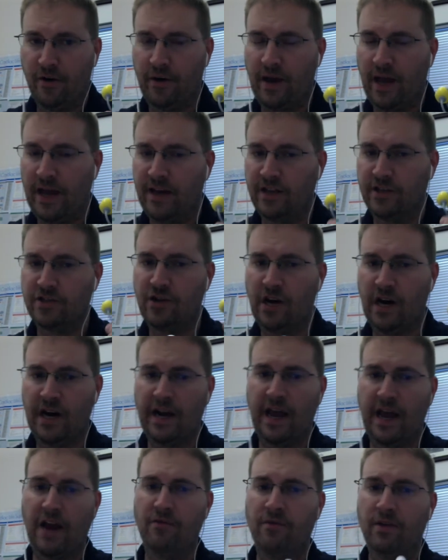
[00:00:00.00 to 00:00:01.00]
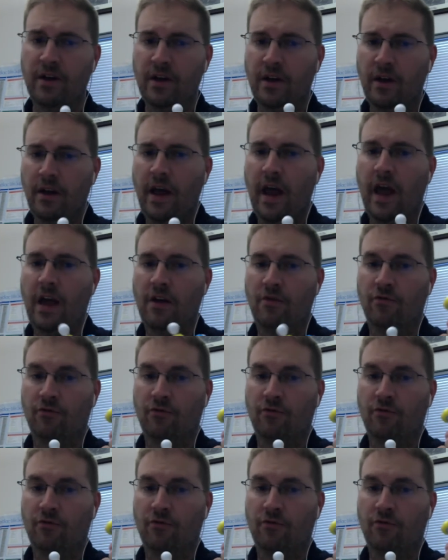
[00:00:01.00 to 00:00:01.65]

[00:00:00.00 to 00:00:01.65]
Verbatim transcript: Okay, it is not a a